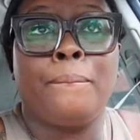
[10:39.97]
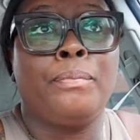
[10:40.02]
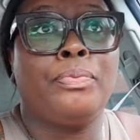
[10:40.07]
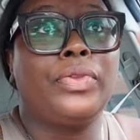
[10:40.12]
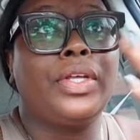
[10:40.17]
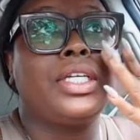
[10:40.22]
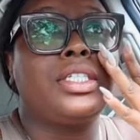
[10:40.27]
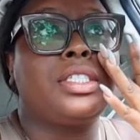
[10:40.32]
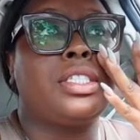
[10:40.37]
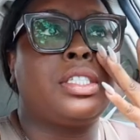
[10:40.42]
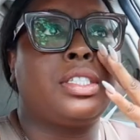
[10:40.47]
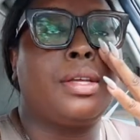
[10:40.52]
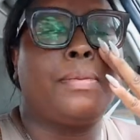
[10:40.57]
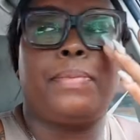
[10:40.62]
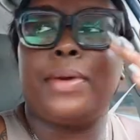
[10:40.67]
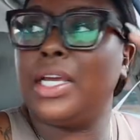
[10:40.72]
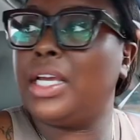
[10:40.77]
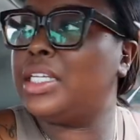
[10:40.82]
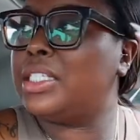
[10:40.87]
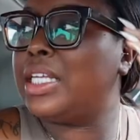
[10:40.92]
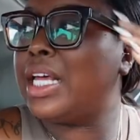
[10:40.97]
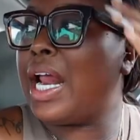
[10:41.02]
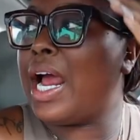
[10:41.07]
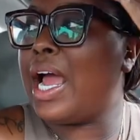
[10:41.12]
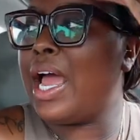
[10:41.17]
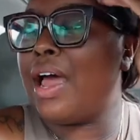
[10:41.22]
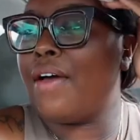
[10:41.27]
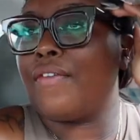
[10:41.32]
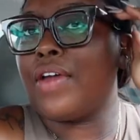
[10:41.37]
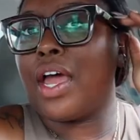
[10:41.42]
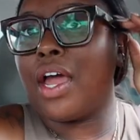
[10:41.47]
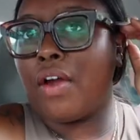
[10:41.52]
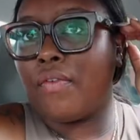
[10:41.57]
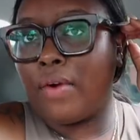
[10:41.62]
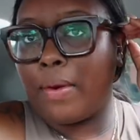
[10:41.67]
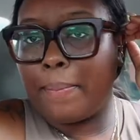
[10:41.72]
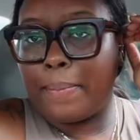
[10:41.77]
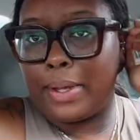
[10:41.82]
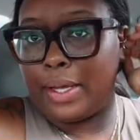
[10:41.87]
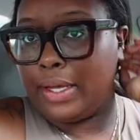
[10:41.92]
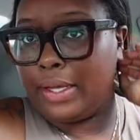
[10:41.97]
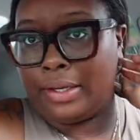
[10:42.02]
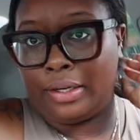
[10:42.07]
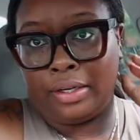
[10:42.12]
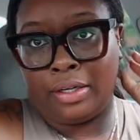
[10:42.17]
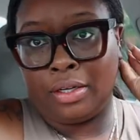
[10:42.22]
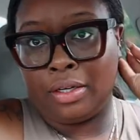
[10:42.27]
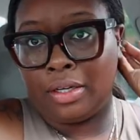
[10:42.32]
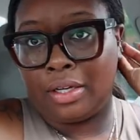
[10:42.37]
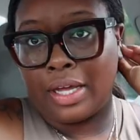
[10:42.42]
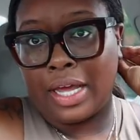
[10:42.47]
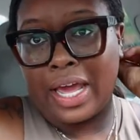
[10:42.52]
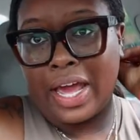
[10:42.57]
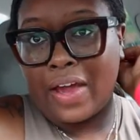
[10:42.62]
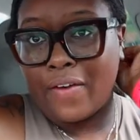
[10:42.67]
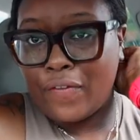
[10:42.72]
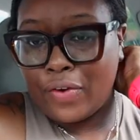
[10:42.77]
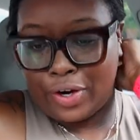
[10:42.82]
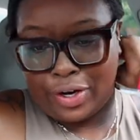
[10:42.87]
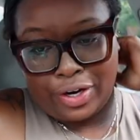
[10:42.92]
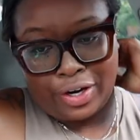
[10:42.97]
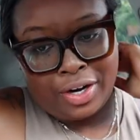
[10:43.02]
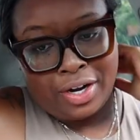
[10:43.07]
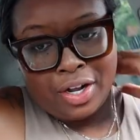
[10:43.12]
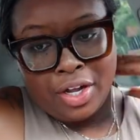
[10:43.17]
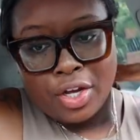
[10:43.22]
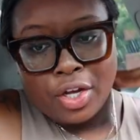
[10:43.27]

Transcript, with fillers: This is the biggest that I have ever been, ever.